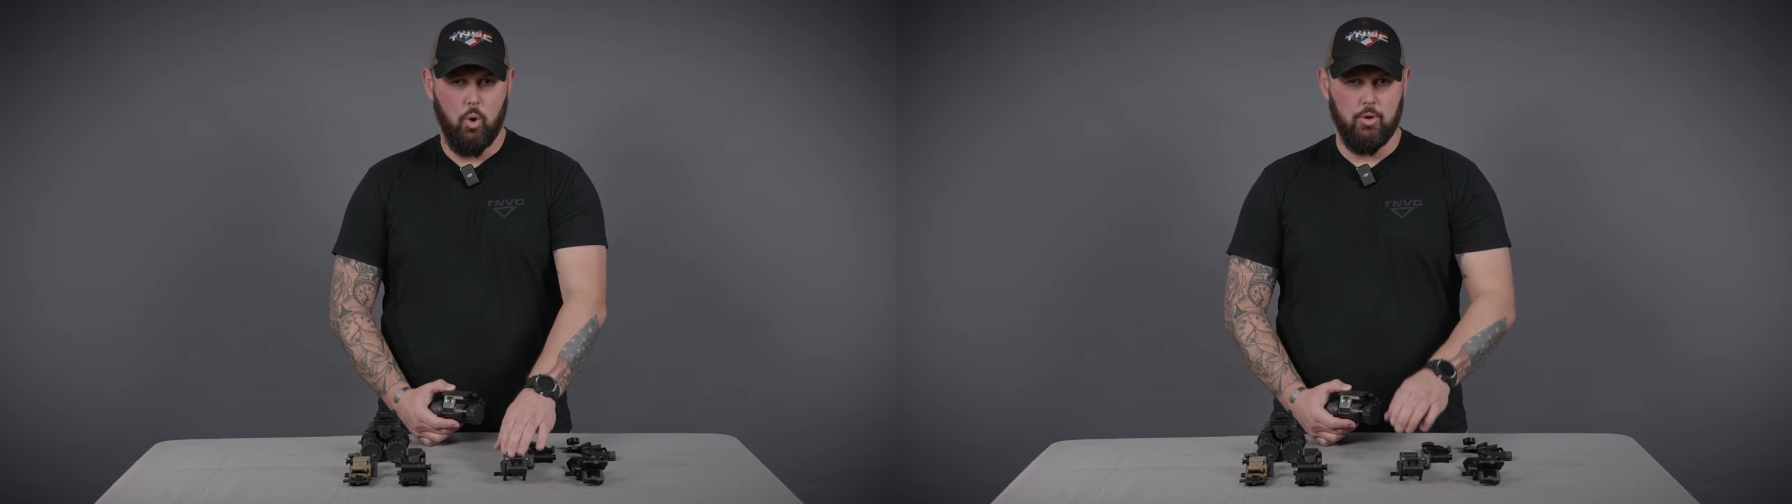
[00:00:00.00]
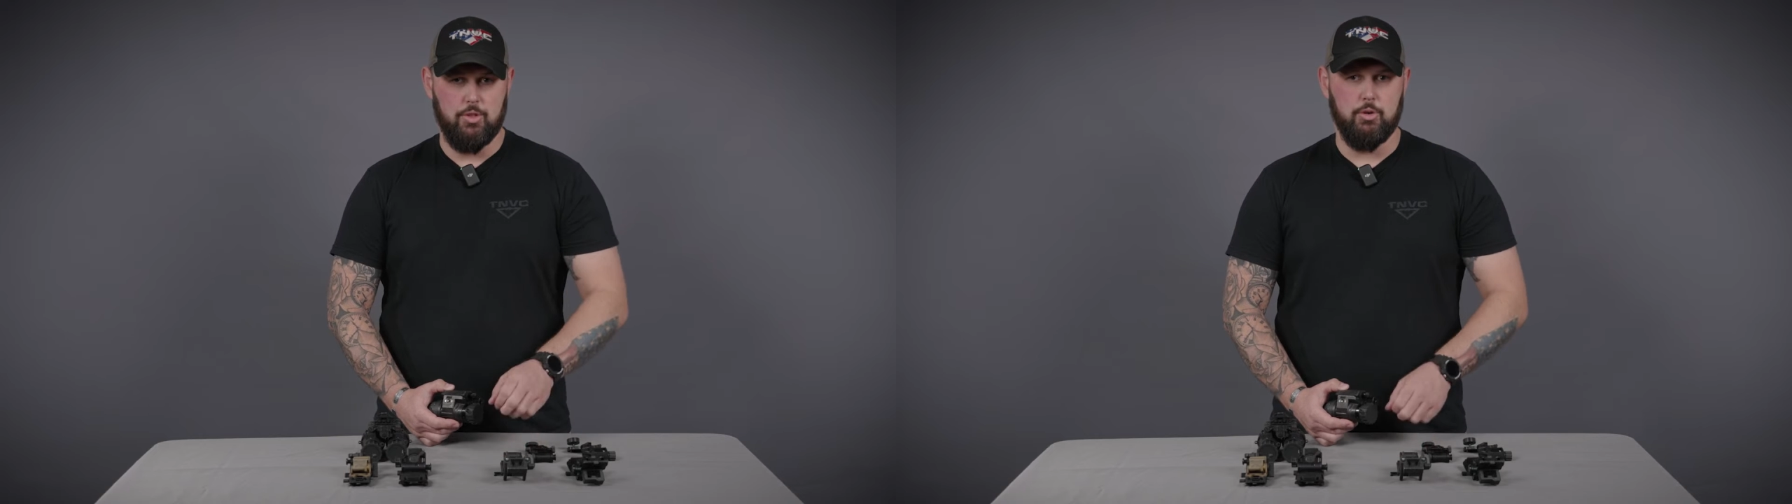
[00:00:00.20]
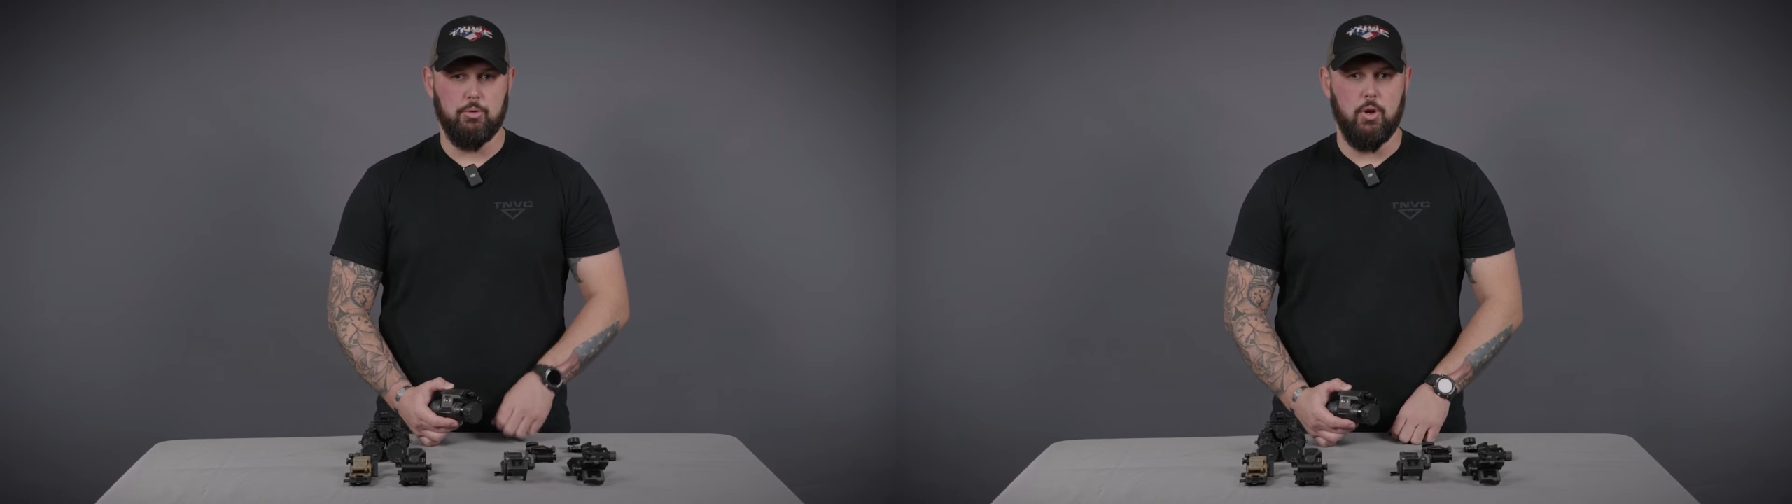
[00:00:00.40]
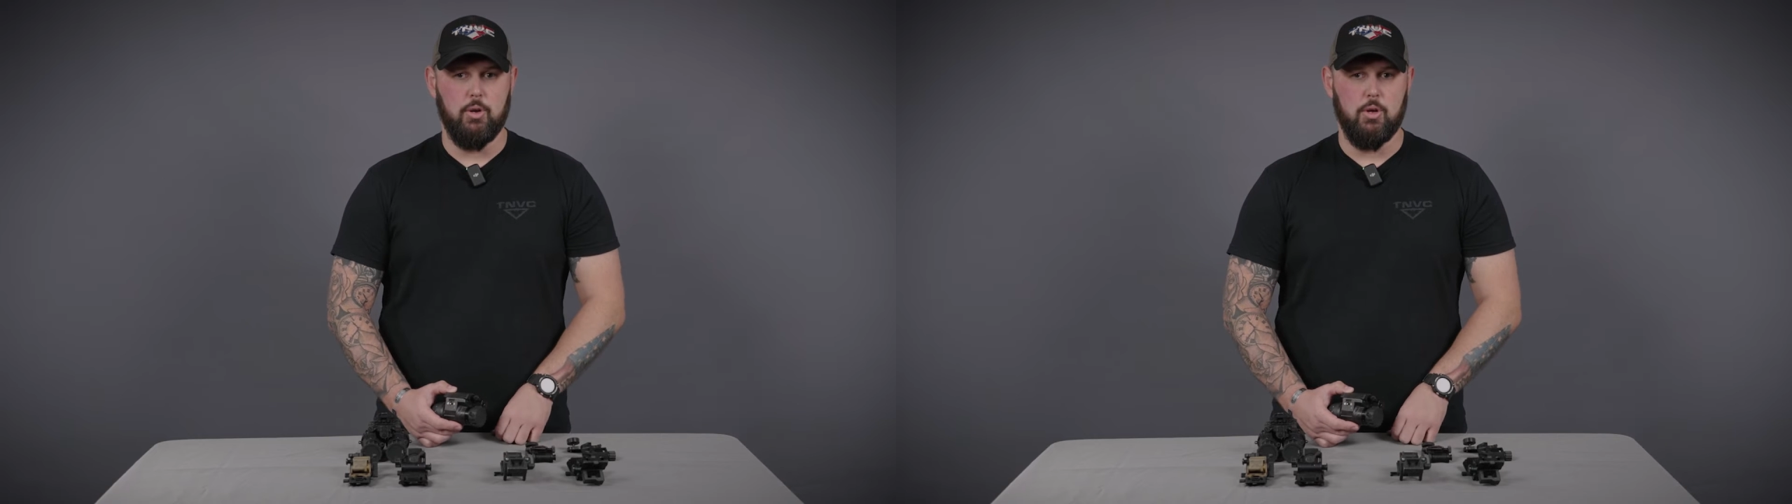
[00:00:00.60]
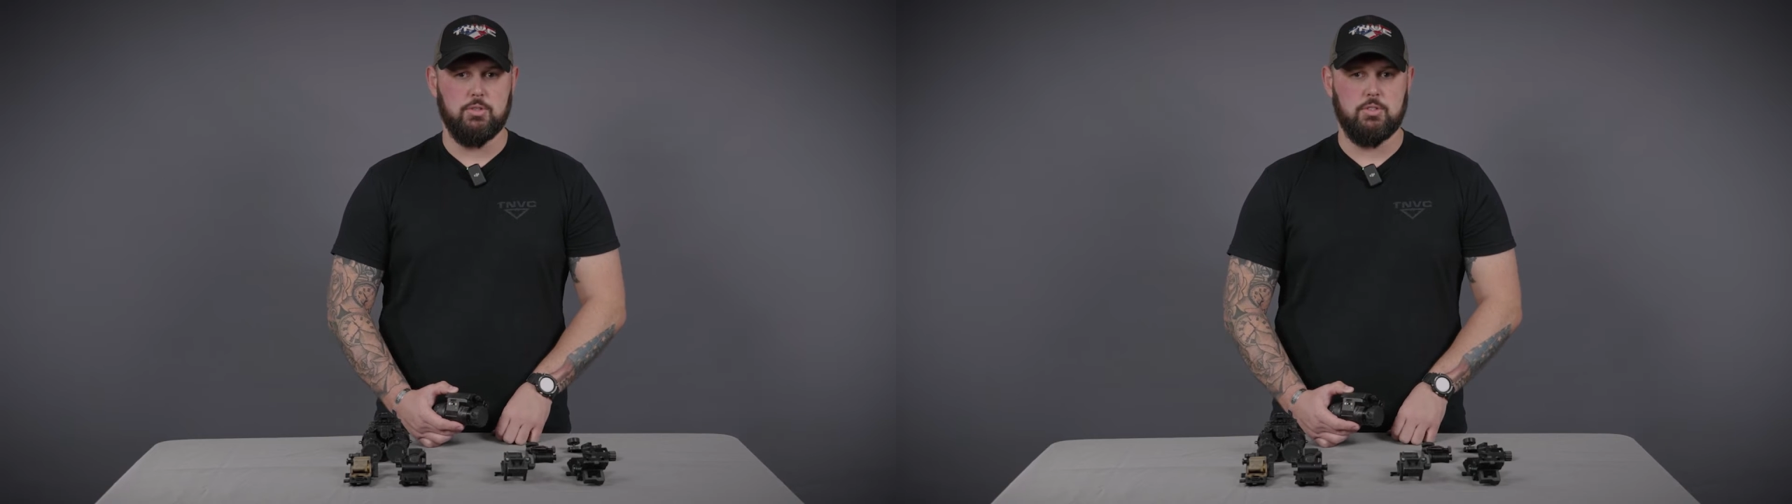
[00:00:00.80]
or the
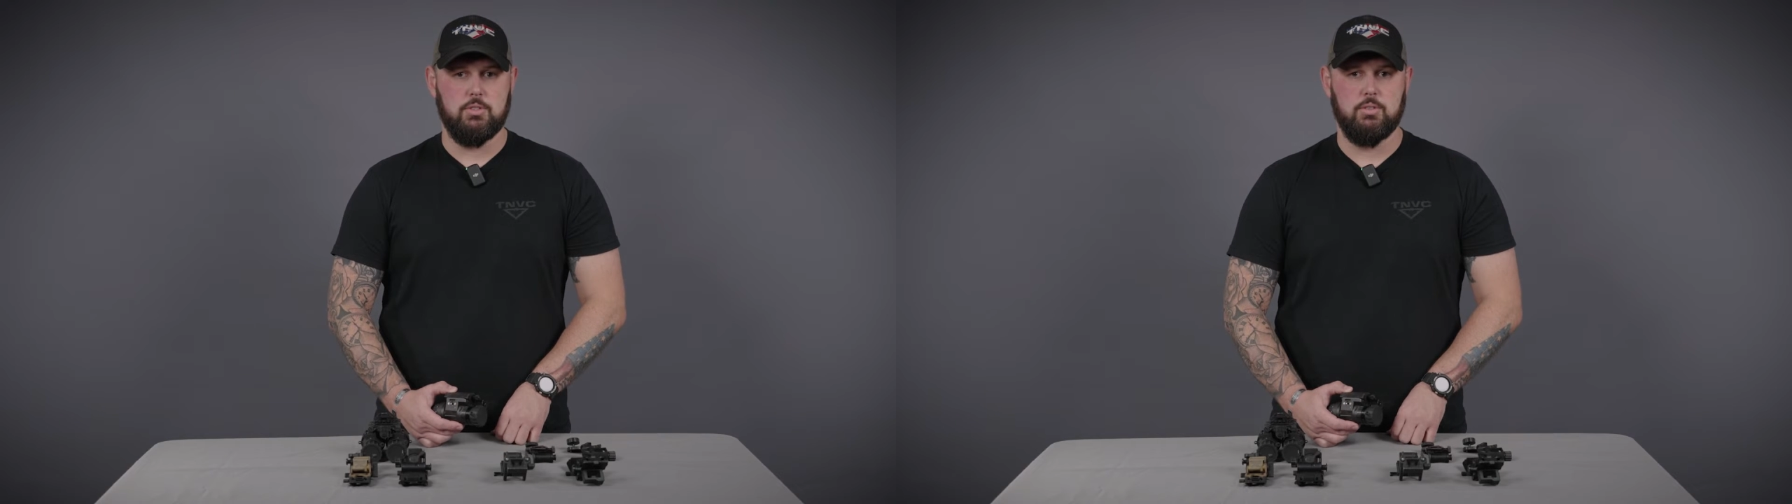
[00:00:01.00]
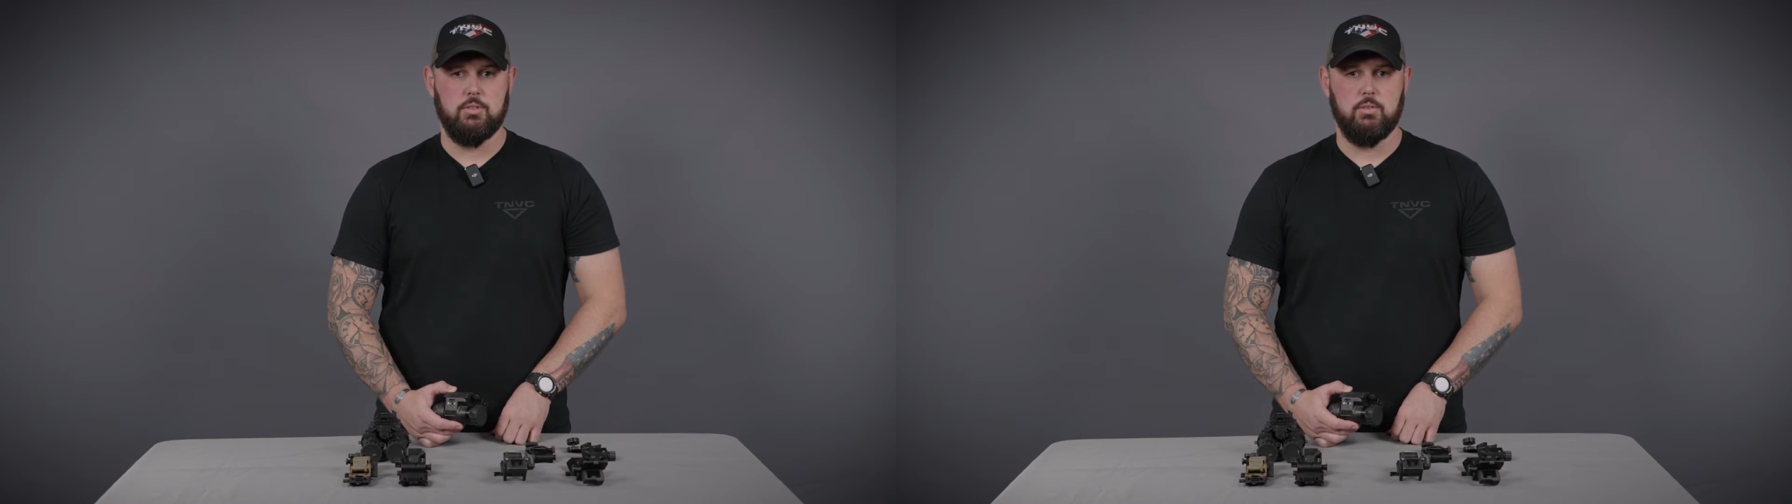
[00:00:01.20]
Neurotos